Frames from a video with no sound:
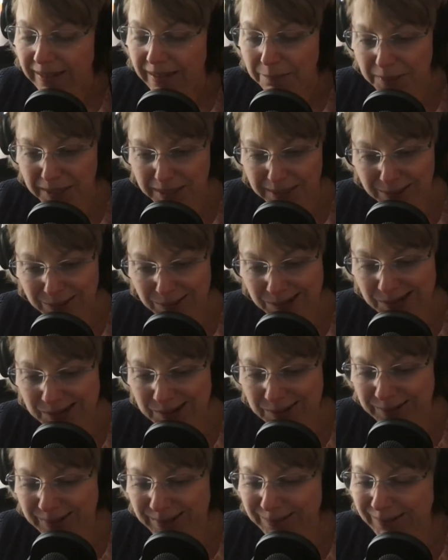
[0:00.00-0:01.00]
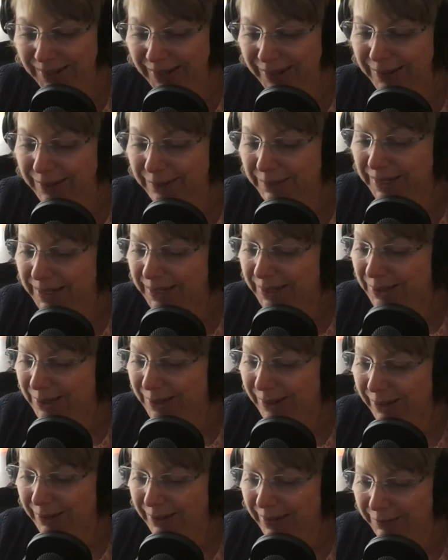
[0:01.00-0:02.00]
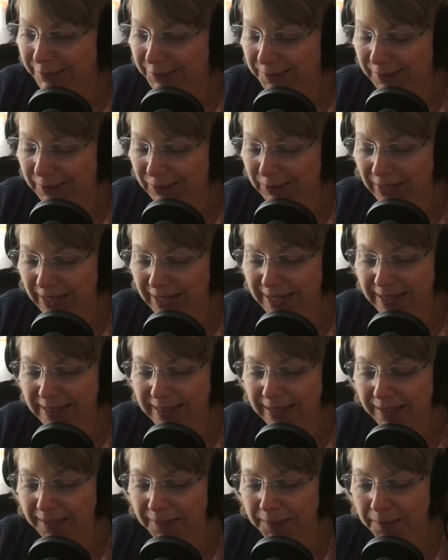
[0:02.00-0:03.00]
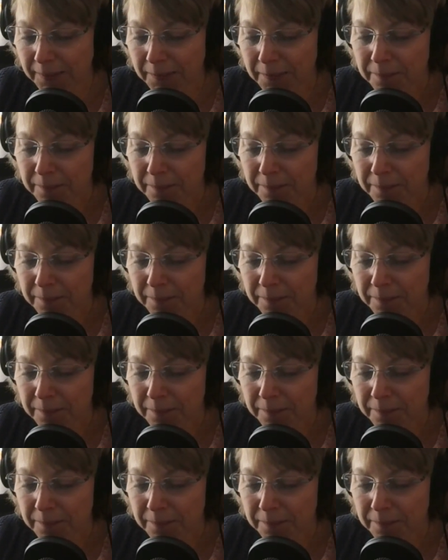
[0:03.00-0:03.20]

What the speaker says: May suit you as well because you don't have to learn anything.